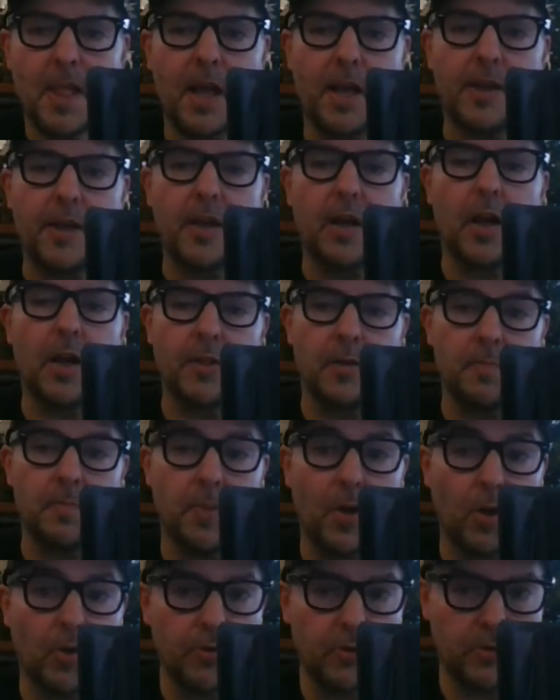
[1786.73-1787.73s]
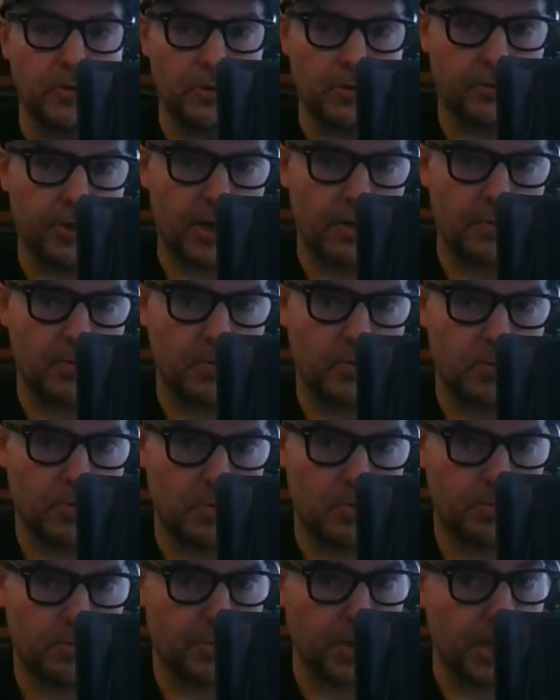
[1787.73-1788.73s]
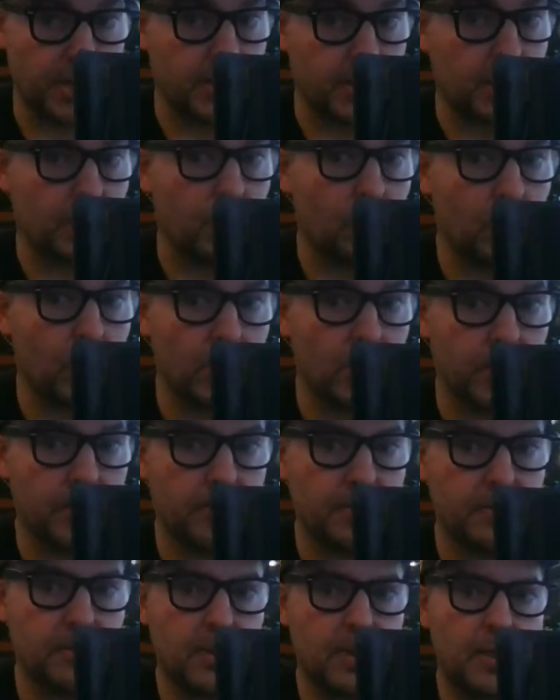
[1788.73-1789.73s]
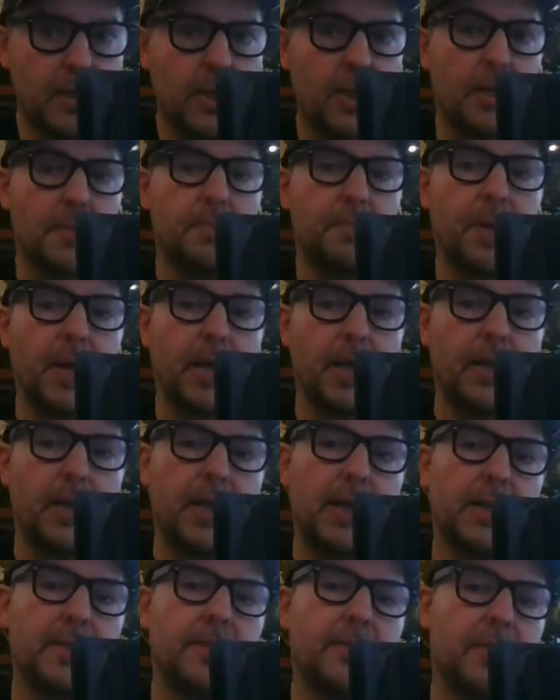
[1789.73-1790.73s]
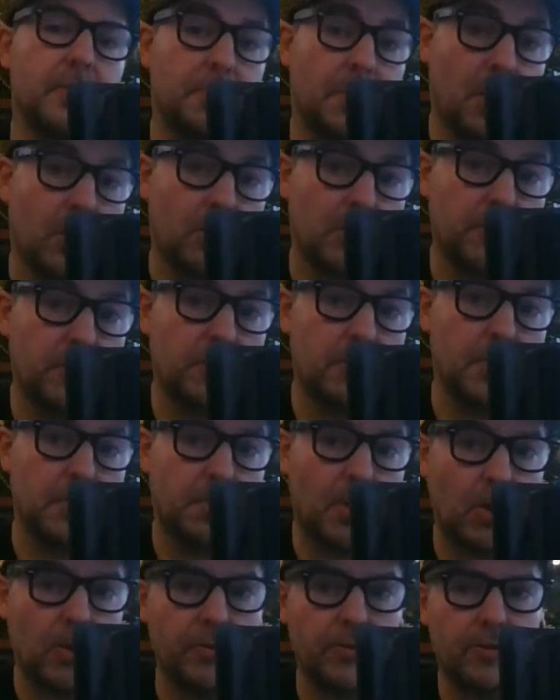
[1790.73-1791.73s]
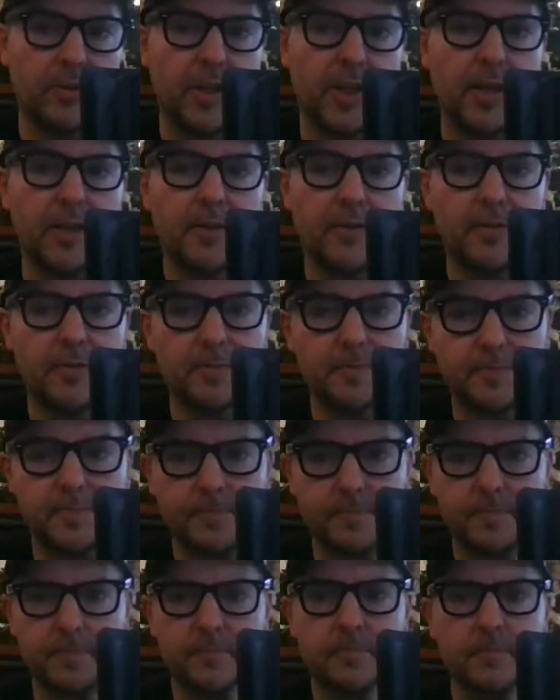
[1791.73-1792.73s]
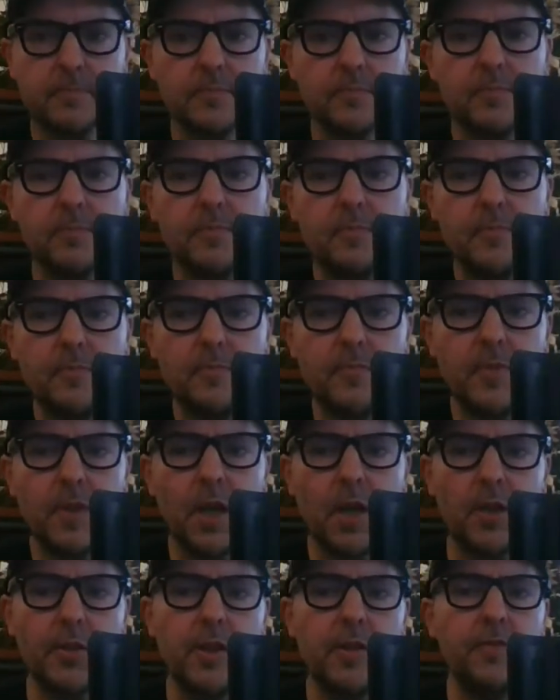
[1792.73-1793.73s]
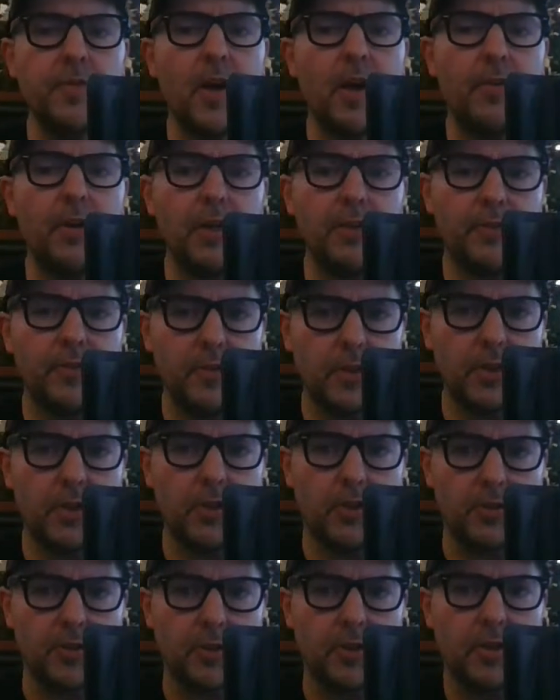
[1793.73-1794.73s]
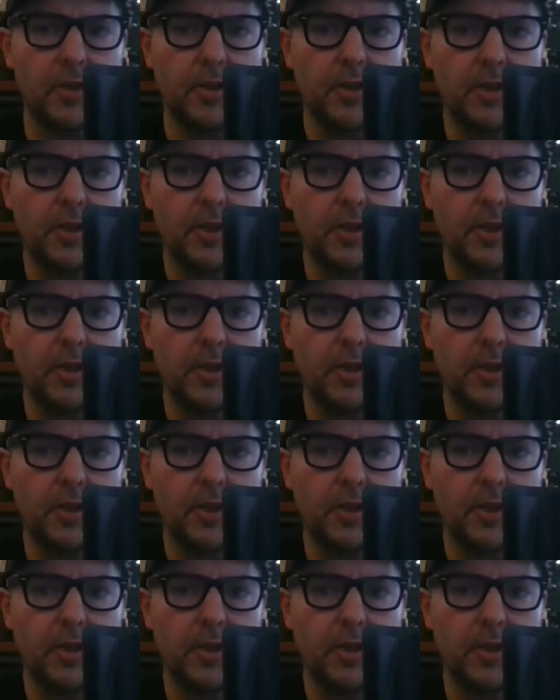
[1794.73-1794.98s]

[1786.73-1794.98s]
And I think Pulse is a great branding word. It, it links to Pulse, but Pulse X and I think very soon,